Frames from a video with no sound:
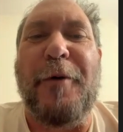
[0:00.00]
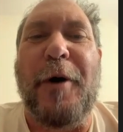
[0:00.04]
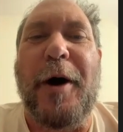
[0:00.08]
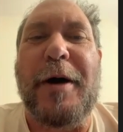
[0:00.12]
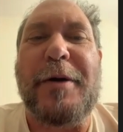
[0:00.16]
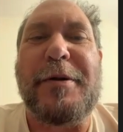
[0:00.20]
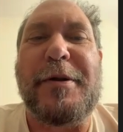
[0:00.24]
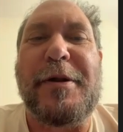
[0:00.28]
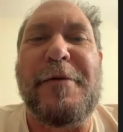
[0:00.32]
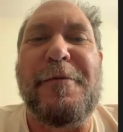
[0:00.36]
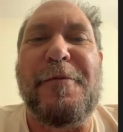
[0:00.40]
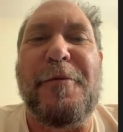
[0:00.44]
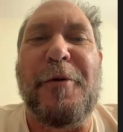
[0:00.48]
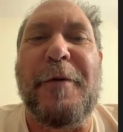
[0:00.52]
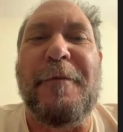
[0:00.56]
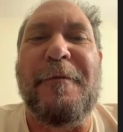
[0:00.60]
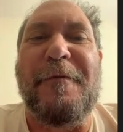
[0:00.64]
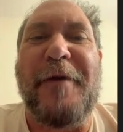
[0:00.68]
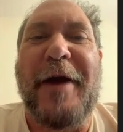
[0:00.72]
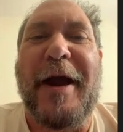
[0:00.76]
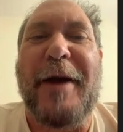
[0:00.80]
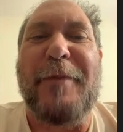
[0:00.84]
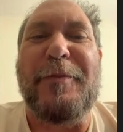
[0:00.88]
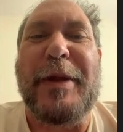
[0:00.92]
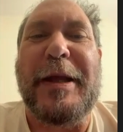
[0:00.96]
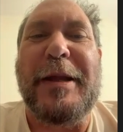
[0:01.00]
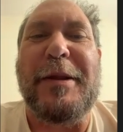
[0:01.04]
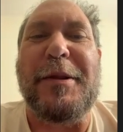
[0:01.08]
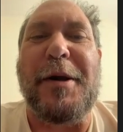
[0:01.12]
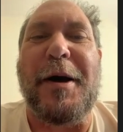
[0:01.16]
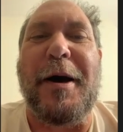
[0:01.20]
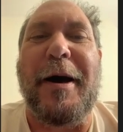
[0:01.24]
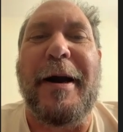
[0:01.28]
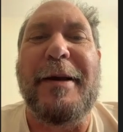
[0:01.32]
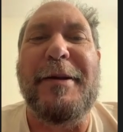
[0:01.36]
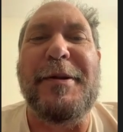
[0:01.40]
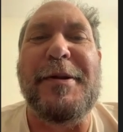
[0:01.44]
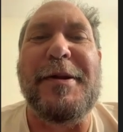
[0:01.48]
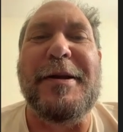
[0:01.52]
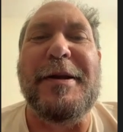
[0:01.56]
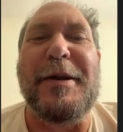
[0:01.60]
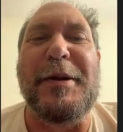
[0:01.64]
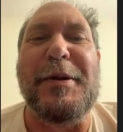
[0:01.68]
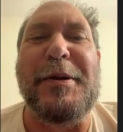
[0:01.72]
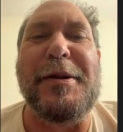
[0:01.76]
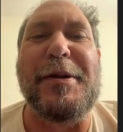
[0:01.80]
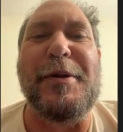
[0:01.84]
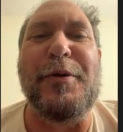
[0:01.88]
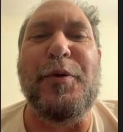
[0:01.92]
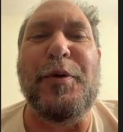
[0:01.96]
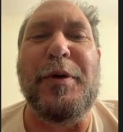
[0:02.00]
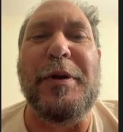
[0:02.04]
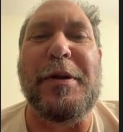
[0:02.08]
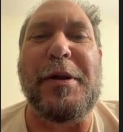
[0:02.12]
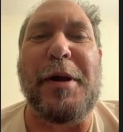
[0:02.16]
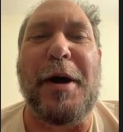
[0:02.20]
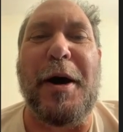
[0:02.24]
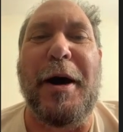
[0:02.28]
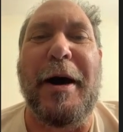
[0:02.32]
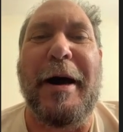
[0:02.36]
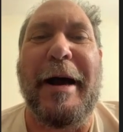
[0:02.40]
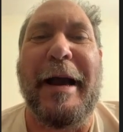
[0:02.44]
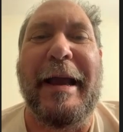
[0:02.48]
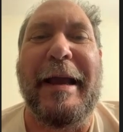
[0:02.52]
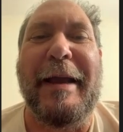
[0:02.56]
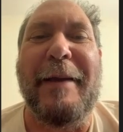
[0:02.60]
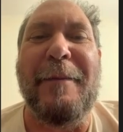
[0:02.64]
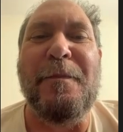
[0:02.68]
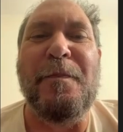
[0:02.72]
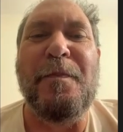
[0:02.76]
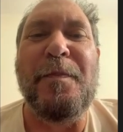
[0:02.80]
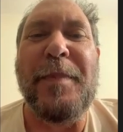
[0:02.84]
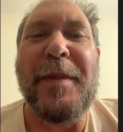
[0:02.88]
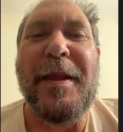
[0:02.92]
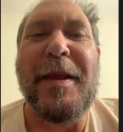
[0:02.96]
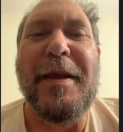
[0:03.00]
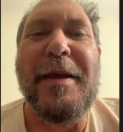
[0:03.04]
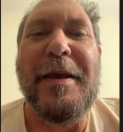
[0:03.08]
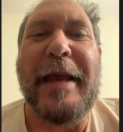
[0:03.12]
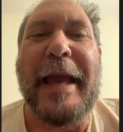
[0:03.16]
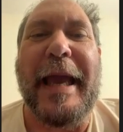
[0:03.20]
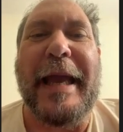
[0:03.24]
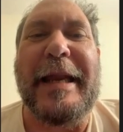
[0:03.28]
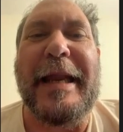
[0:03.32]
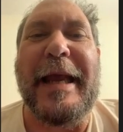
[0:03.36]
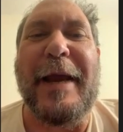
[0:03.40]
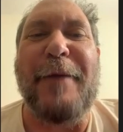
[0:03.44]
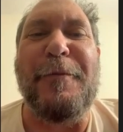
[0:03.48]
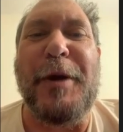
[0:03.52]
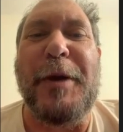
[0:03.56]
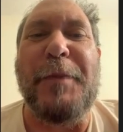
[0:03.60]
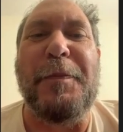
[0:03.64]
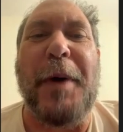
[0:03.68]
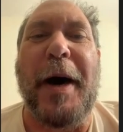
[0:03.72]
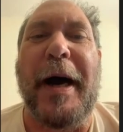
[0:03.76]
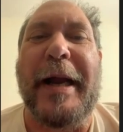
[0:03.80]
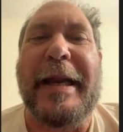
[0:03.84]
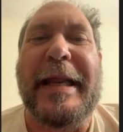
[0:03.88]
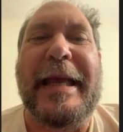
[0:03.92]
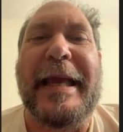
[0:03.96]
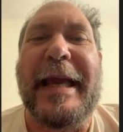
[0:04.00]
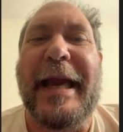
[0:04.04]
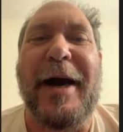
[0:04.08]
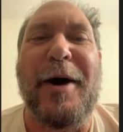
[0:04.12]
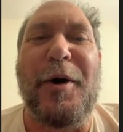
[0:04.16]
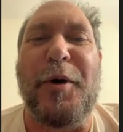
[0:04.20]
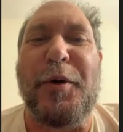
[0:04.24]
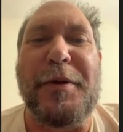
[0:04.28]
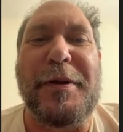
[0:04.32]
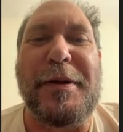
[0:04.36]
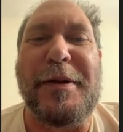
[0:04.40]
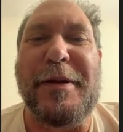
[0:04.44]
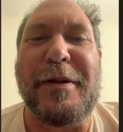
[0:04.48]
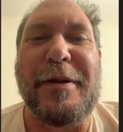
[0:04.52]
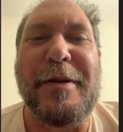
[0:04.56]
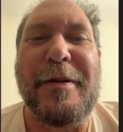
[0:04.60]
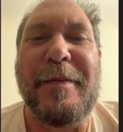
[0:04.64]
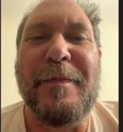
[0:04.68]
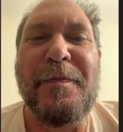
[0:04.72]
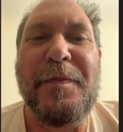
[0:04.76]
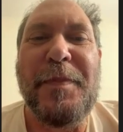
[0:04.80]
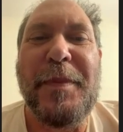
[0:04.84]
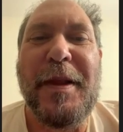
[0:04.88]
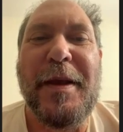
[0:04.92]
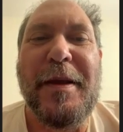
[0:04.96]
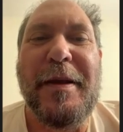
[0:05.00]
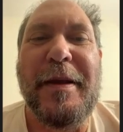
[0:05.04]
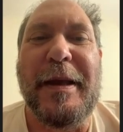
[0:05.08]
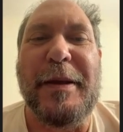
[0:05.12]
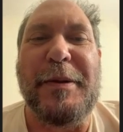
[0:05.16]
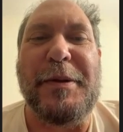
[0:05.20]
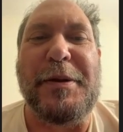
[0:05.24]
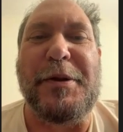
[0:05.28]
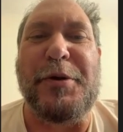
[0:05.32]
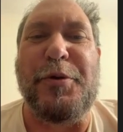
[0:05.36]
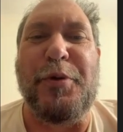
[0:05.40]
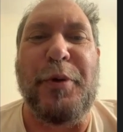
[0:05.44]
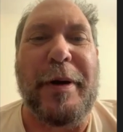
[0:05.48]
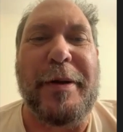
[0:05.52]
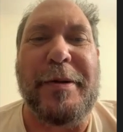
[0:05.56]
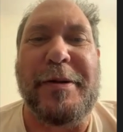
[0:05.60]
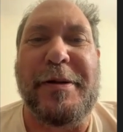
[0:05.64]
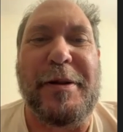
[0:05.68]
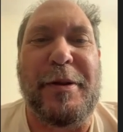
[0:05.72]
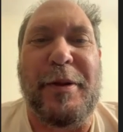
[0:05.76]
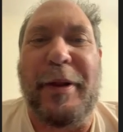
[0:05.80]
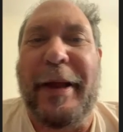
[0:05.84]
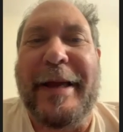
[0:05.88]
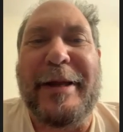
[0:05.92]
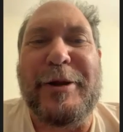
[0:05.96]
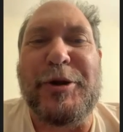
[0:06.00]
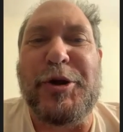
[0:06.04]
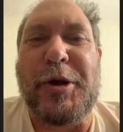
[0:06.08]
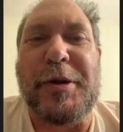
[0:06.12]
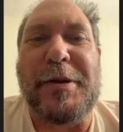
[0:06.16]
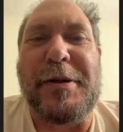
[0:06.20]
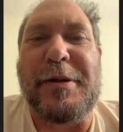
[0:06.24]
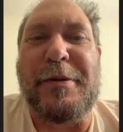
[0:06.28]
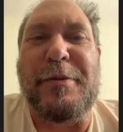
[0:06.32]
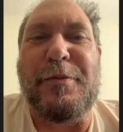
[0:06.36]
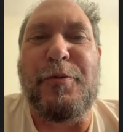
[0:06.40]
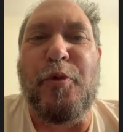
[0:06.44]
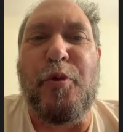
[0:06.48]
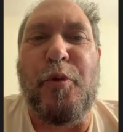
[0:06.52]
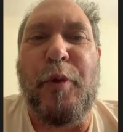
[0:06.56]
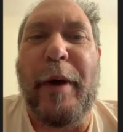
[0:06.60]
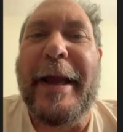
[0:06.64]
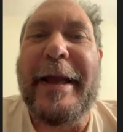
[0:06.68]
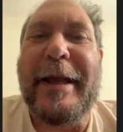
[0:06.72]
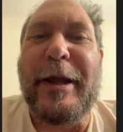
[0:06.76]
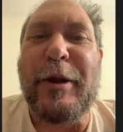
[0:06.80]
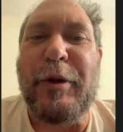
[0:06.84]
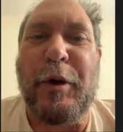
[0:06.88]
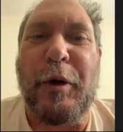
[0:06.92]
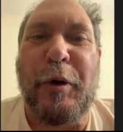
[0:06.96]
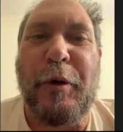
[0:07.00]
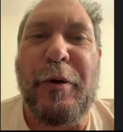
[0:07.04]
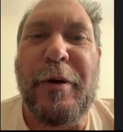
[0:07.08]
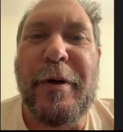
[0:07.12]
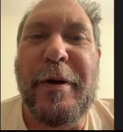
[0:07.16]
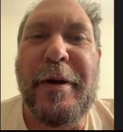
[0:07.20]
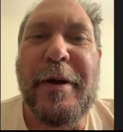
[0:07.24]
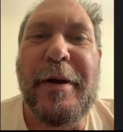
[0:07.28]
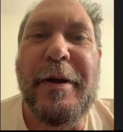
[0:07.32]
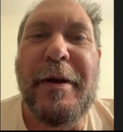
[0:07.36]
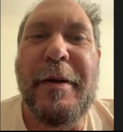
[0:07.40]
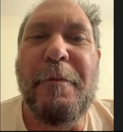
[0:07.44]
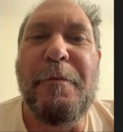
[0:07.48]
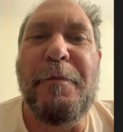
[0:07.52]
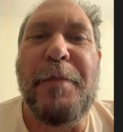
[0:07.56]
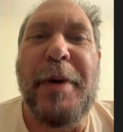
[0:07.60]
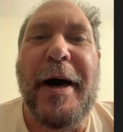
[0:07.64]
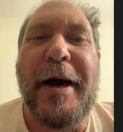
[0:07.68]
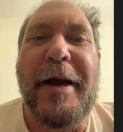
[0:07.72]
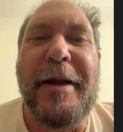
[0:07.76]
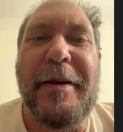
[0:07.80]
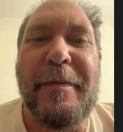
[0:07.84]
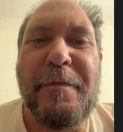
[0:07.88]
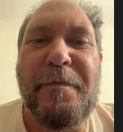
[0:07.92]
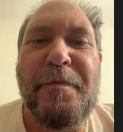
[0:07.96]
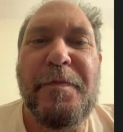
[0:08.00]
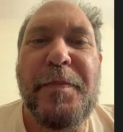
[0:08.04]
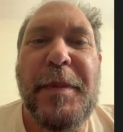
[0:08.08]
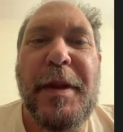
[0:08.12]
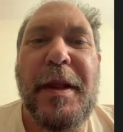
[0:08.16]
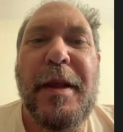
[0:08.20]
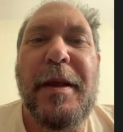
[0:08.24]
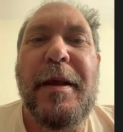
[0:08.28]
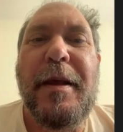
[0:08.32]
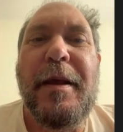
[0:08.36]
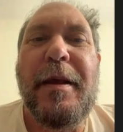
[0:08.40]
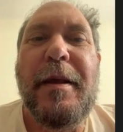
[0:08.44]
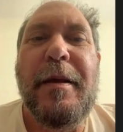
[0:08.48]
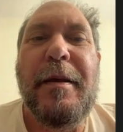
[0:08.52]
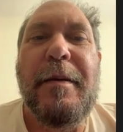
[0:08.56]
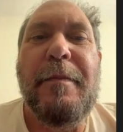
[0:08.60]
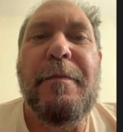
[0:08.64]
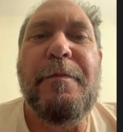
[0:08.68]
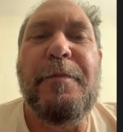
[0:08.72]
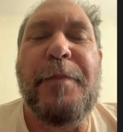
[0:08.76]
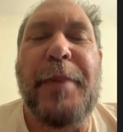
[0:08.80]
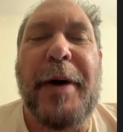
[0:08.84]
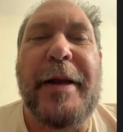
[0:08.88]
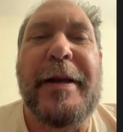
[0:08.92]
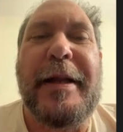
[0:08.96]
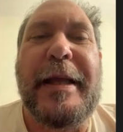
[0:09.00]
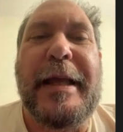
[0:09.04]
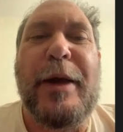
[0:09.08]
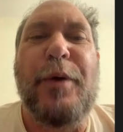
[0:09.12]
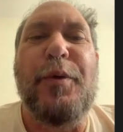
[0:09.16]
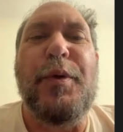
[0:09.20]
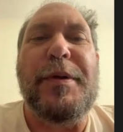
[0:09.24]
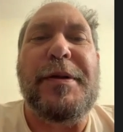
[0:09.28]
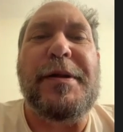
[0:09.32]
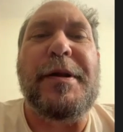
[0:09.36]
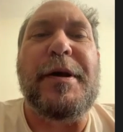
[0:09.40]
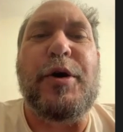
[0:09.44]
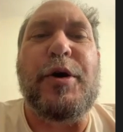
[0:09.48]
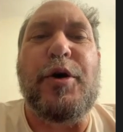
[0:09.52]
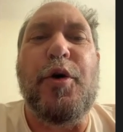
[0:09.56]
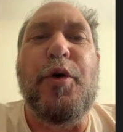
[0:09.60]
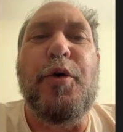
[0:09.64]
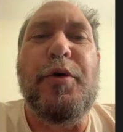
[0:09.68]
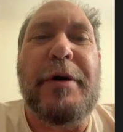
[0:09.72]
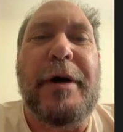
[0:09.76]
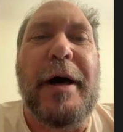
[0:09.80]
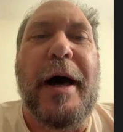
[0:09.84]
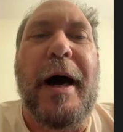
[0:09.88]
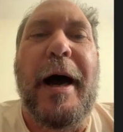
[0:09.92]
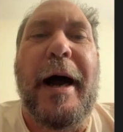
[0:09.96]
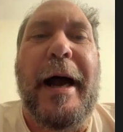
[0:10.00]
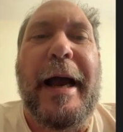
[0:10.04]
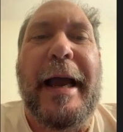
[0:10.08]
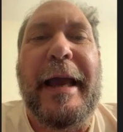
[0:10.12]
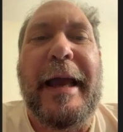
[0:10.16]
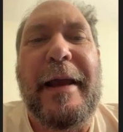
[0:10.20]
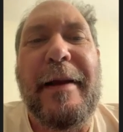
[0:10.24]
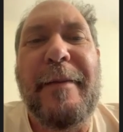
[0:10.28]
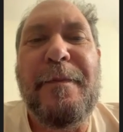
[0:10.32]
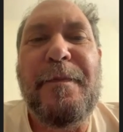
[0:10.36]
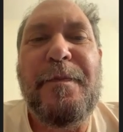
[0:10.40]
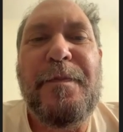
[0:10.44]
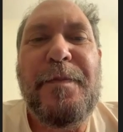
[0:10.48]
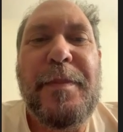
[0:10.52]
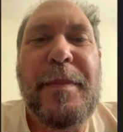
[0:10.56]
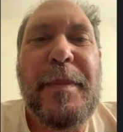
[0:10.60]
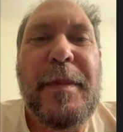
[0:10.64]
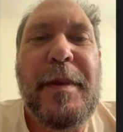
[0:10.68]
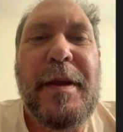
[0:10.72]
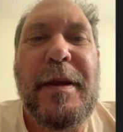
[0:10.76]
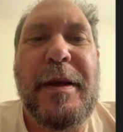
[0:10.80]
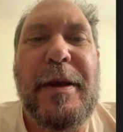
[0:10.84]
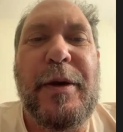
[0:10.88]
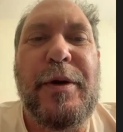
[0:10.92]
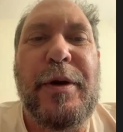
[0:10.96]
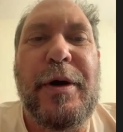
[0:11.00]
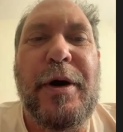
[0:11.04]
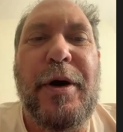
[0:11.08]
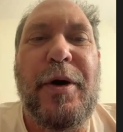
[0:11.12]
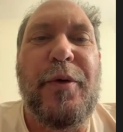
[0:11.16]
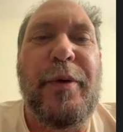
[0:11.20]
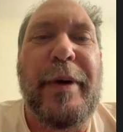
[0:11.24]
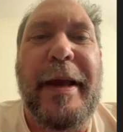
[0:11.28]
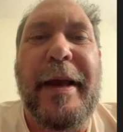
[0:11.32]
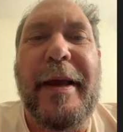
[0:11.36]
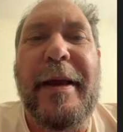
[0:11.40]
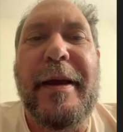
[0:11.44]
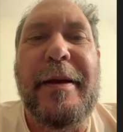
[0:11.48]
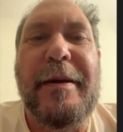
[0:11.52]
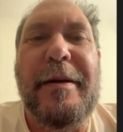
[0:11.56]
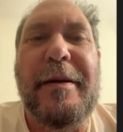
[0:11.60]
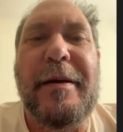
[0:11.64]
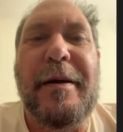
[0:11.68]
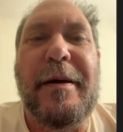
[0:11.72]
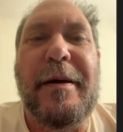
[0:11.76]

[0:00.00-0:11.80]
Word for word: Fox from Family Ties in his suit and tie, and everybody else is dressed like just regular, but but he was a cool guy, you know, and